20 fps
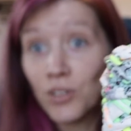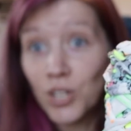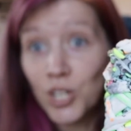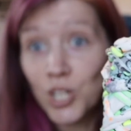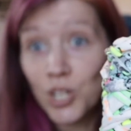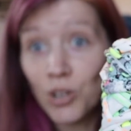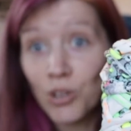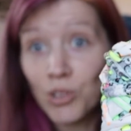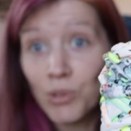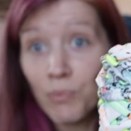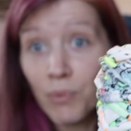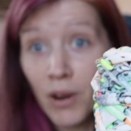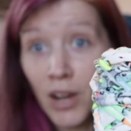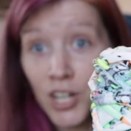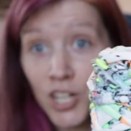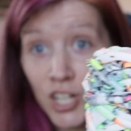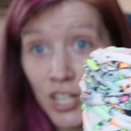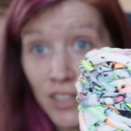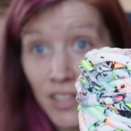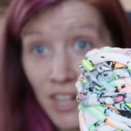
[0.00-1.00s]
gonna show you the
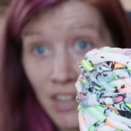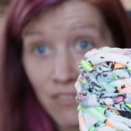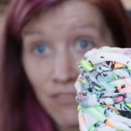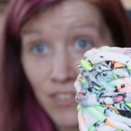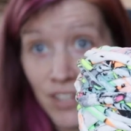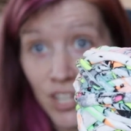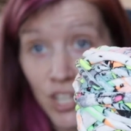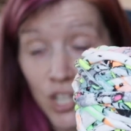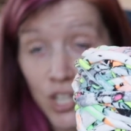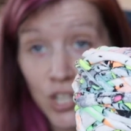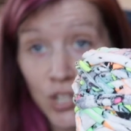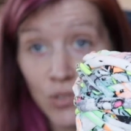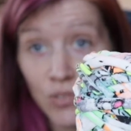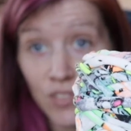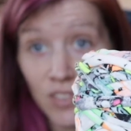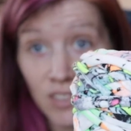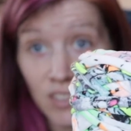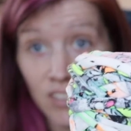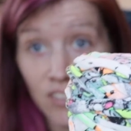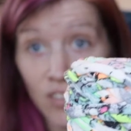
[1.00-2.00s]
project that I finished
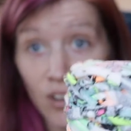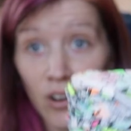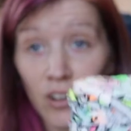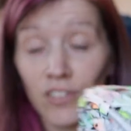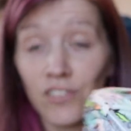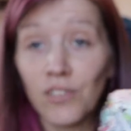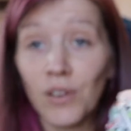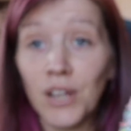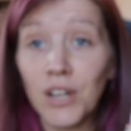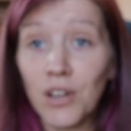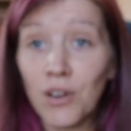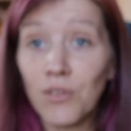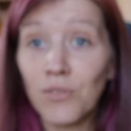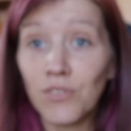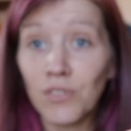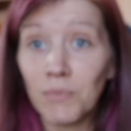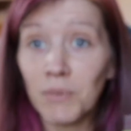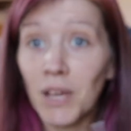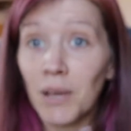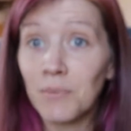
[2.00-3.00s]
using this yarn. So I know
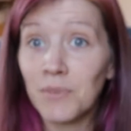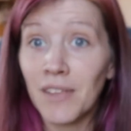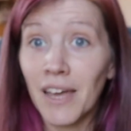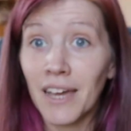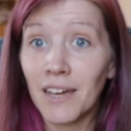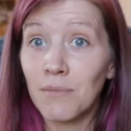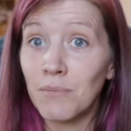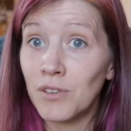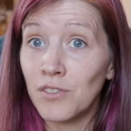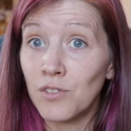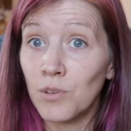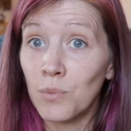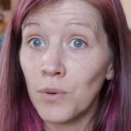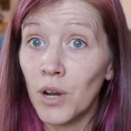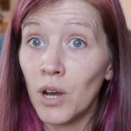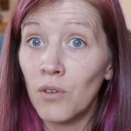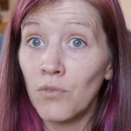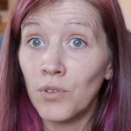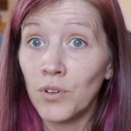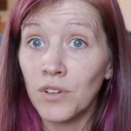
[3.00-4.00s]
sometimes that can be super
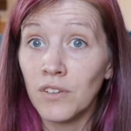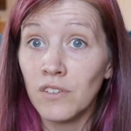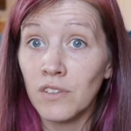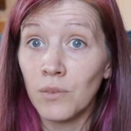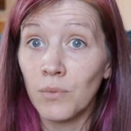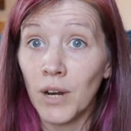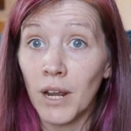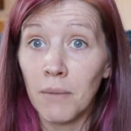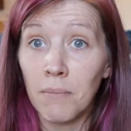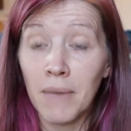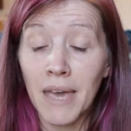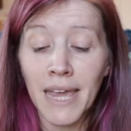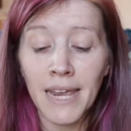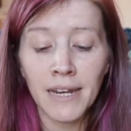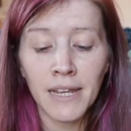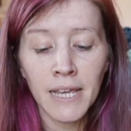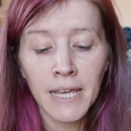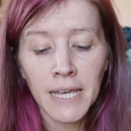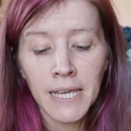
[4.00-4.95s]
helpful to see what I made.